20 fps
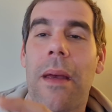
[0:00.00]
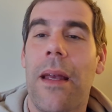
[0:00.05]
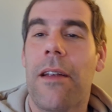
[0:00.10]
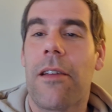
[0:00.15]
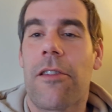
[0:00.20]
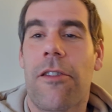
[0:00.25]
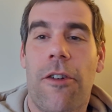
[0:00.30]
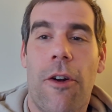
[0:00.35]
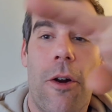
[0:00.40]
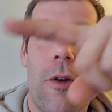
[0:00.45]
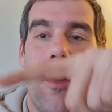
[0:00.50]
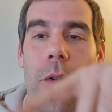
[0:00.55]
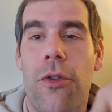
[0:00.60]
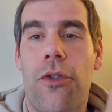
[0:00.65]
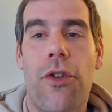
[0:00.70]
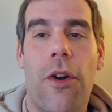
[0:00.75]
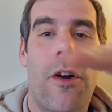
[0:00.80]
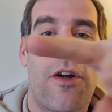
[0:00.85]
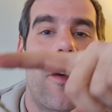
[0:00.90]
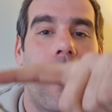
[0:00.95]
big circle
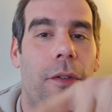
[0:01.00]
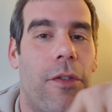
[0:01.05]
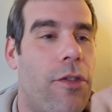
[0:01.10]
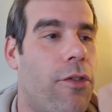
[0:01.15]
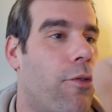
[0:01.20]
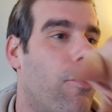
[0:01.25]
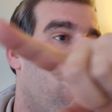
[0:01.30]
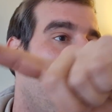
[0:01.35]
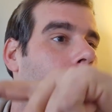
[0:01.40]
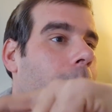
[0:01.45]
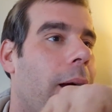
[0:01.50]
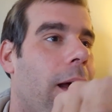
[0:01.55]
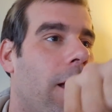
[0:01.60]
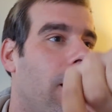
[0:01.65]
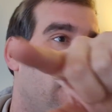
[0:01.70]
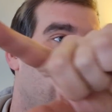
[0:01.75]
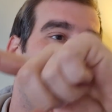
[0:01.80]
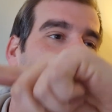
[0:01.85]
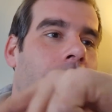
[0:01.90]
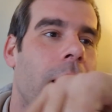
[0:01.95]
jerk of straw
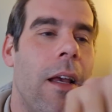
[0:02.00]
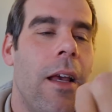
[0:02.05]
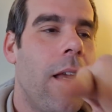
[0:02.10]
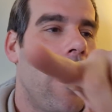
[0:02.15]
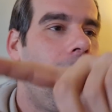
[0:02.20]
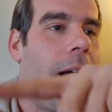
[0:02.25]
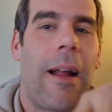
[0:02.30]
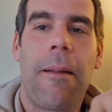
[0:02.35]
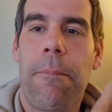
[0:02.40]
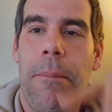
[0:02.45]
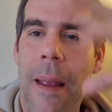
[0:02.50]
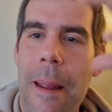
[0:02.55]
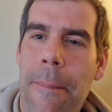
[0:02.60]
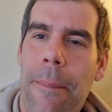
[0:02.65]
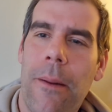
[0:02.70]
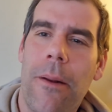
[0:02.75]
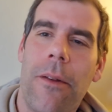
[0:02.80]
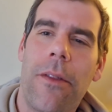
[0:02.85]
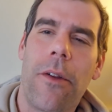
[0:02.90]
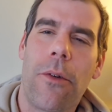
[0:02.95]
manning, and
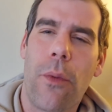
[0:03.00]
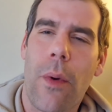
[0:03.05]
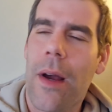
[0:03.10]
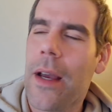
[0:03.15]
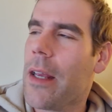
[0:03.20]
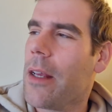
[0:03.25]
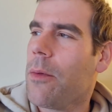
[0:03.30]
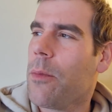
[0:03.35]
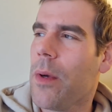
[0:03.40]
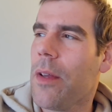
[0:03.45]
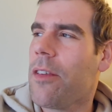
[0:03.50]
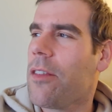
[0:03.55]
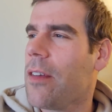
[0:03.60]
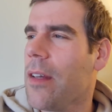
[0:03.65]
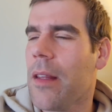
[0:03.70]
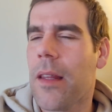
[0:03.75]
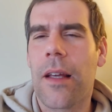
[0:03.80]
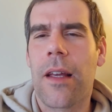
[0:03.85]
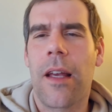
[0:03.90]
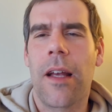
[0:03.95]
people on the right, we
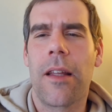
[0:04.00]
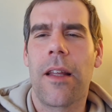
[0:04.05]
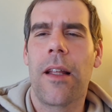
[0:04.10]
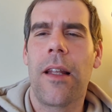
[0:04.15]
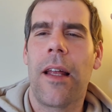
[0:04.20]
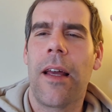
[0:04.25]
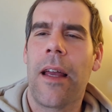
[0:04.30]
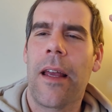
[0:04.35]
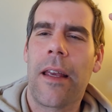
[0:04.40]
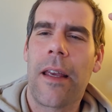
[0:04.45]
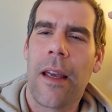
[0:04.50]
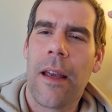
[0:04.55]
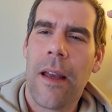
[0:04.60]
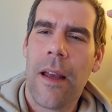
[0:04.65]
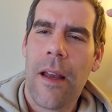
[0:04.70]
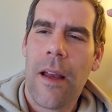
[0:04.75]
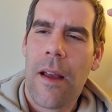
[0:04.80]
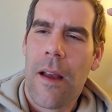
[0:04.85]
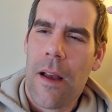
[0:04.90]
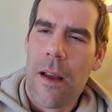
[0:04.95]
see the kind of like,
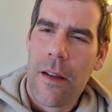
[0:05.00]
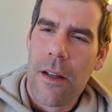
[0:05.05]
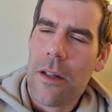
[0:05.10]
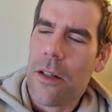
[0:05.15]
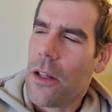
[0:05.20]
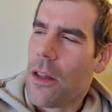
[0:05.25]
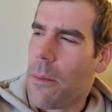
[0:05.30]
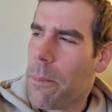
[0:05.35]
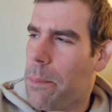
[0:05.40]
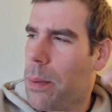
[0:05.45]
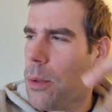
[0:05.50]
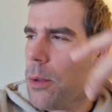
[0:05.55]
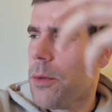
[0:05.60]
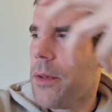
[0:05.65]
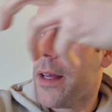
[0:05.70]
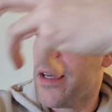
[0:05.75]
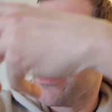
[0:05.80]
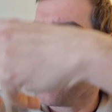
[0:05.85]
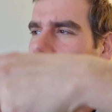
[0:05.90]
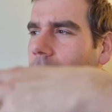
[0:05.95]
the bull
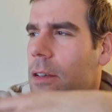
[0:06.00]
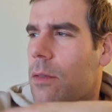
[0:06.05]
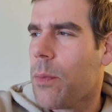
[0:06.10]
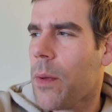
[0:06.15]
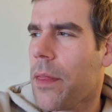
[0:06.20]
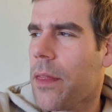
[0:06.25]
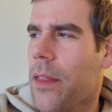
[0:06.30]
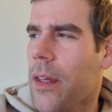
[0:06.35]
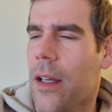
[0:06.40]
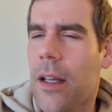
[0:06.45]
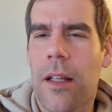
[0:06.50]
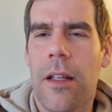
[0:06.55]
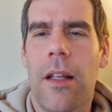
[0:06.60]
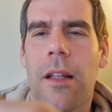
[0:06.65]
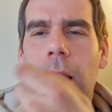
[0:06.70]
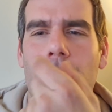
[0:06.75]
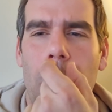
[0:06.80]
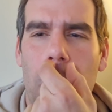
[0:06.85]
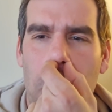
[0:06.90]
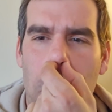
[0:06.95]
dykes with the kind
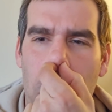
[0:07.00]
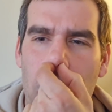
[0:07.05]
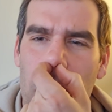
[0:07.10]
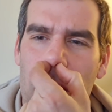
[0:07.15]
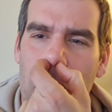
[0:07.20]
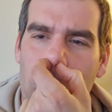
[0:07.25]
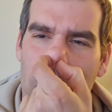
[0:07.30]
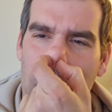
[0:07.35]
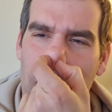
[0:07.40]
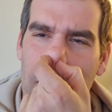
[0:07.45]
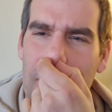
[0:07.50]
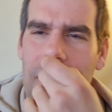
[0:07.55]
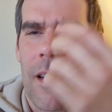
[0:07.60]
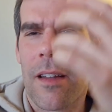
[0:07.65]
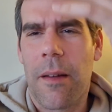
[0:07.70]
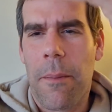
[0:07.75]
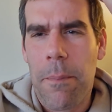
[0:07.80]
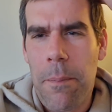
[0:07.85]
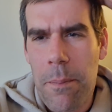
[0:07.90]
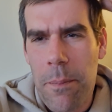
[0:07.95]
of little nose rings
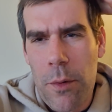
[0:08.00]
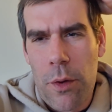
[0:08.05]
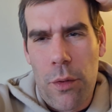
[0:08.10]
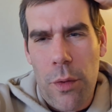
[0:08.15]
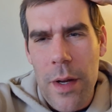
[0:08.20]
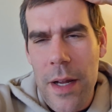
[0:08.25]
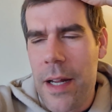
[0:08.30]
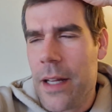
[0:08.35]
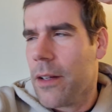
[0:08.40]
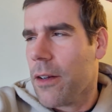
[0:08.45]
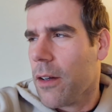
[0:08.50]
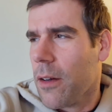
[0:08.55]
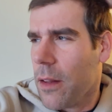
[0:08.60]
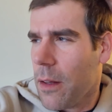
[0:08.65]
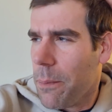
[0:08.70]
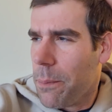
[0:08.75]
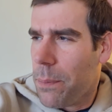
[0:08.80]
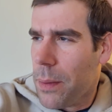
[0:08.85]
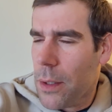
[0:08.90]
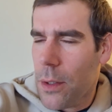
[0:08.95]
and the green or
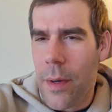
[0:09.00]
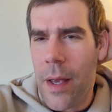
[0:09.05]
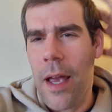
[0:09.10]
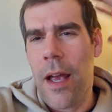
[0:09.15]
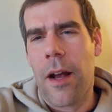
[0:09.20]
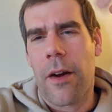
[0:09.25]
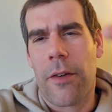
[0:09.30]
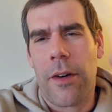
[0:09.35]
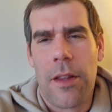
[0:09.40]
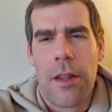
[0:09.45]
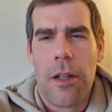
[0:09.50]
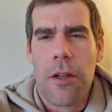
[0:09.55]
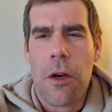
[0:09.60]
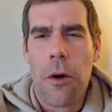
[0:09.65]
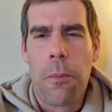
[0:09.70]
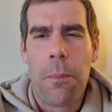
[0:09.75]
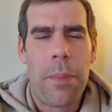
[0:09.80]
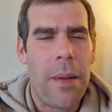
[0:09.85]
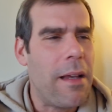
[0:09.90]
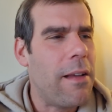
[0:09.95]
the blue hair and the
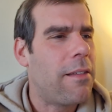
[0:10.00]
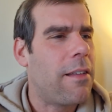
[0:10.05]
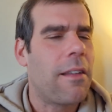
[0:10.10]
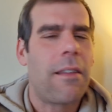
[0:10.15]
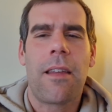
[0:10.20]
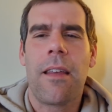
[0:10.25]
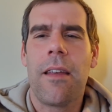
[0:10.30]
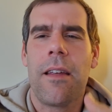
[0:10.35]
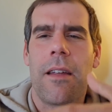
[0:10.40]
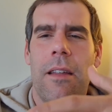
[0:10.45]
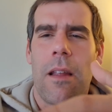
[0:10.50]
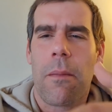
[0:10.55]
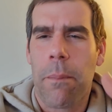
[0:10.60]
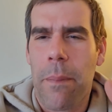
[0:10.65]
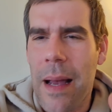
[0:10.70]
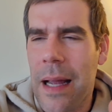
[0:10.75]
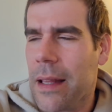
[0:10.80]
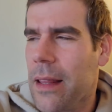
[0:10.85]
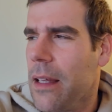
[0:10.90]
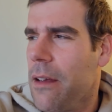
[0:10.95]
obesity and the
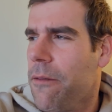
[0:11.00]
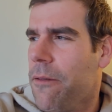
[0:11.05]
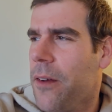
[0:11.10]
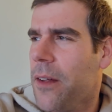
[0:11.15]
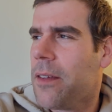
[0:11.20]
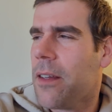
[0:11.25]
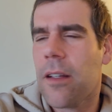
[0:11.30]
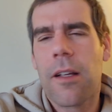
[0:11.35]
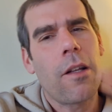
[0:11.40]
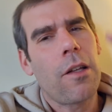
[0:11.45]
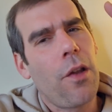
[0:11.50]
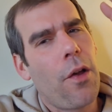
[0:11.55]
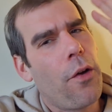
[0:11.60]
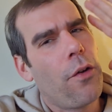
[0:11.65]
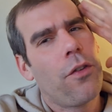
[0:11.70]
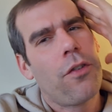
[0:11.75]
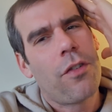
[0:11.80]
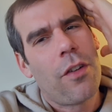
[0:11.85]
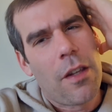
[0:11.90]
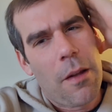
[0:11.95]
badly fitted
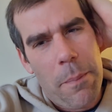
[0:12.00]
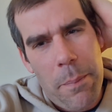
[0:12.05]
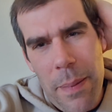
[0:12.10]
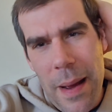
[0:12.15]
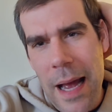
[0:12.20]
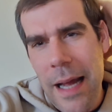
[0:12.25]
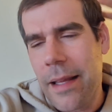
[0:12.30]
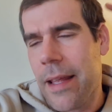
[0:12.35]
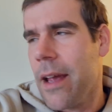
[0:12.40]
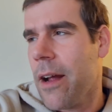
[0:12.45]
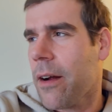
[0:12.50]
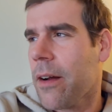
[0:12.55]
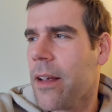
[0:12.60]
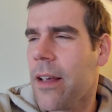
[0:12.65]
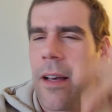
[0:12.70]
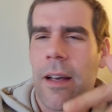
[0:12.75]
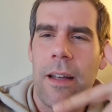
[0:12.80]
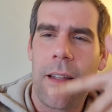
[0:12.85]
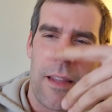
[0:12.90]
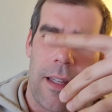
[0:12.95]
clothes and the bad
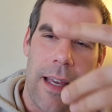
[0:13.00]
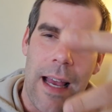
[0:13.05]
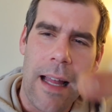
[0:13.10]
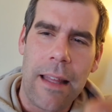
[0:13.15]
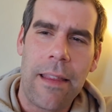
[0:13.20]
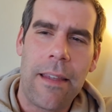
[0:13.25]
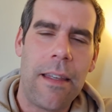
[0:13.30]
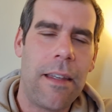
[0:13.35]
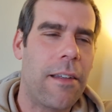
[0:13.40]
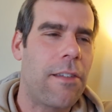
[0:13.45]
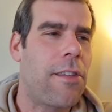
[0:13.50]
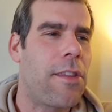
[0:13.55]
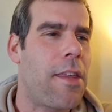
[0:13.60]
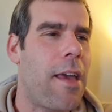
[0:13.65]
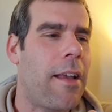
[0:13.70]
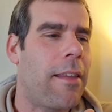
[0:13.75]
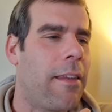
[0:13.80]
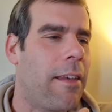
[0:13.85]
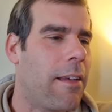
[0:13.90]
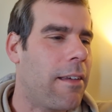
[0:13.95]
haircut, the
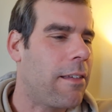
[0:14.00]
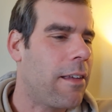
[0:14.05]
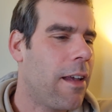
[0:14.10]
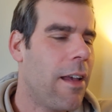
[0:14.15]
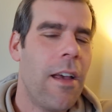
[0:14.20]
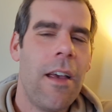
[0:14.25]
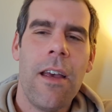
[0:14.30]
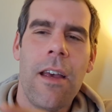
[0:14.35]
anti-aesthetics.